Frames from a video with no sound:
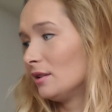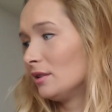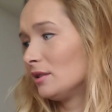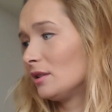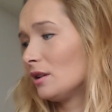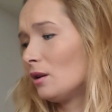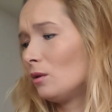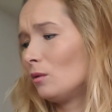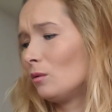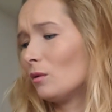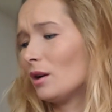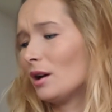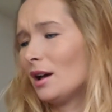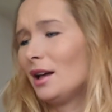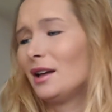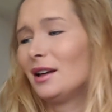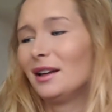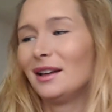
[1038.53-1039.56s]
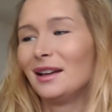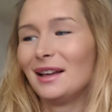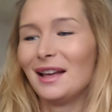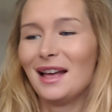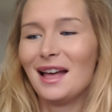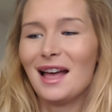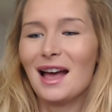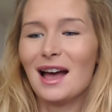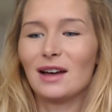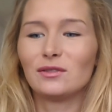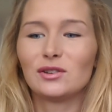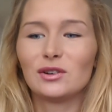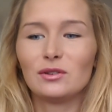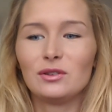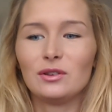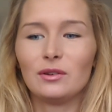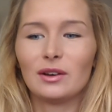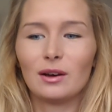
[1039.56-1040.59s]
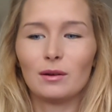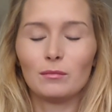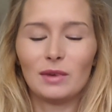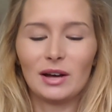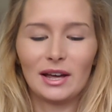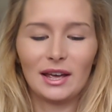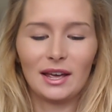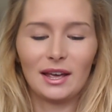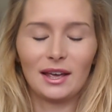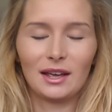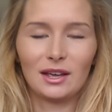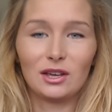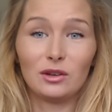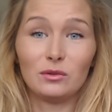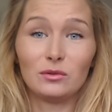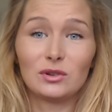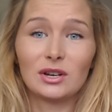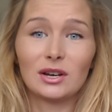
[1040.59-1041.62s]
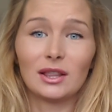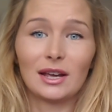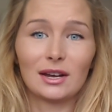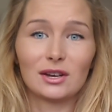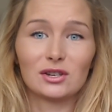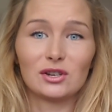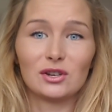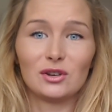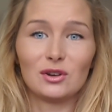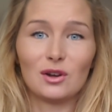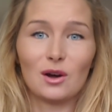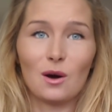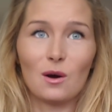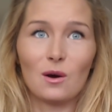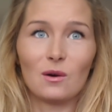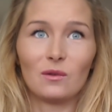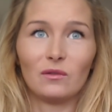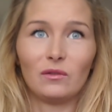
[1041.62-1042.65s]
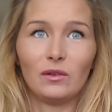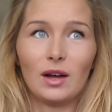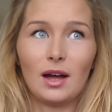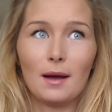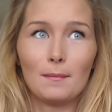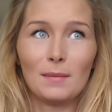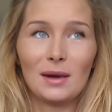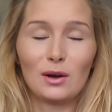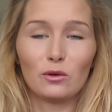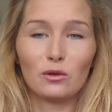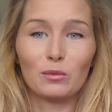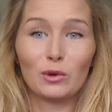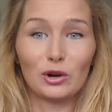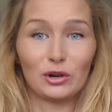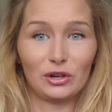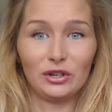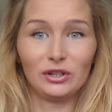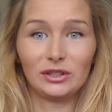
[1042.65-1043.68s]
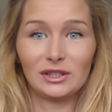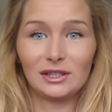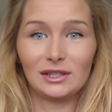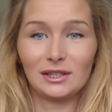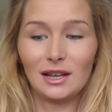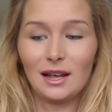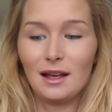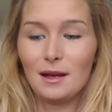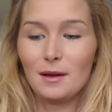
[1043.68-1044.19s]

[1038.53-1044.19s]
So I've shown you now my huge collection of mouth products.